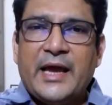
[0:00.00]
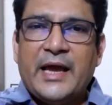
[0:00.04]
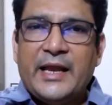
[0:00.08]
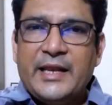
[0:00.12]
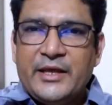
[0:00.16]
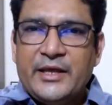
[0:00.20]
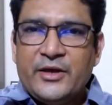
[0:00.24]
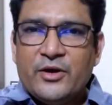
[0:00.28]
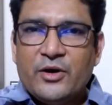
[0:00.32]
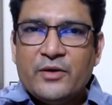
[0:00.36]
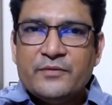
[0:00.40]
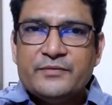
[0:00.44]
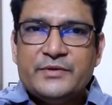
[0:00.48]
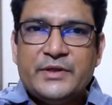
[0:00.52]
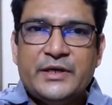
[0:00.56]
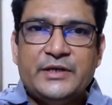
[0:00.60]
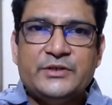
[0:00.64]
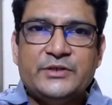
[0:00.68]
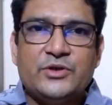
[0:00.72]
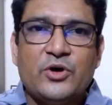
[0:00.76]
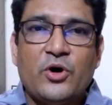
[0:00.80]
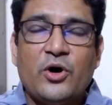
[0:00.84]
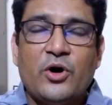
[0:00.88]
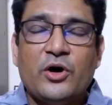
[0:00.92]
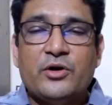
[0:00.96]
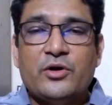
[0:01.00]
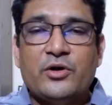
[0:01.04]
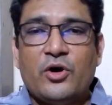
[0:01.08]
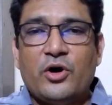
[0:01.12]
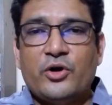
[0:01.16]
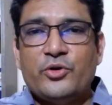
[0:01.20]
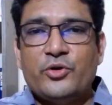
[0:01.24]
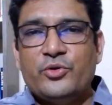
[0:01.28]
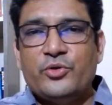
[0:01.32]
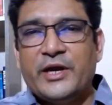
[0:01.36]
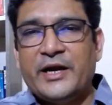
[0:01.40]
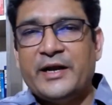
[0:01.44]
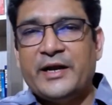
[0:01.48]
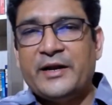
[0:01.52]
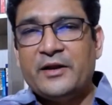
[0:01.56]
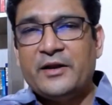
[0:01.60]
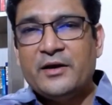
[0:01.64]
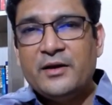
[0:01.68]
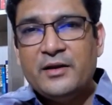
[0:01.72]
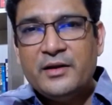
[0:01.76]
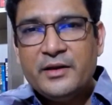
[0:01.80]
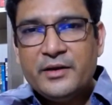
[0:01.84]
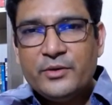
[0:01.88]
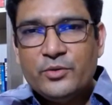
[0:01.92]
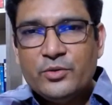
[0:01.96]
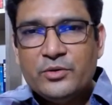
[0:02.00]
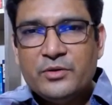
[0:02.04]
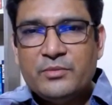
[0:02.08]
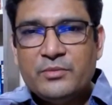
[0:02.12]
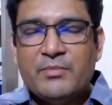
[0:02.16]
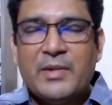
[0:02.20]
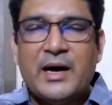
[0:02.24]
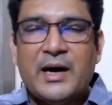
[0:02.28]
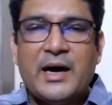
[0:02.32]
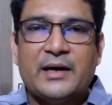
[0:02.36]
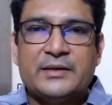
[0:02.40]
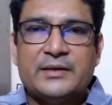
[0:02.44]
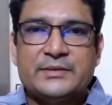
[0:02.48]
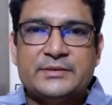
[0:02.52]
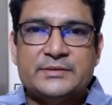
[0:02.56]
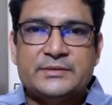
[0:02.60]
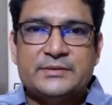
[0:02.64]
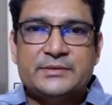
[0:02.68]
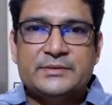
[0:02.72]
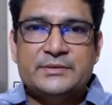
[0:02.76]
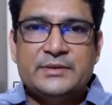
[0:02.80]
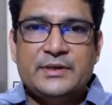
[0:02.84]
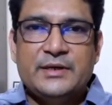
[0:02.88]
any of these or or you get really good marks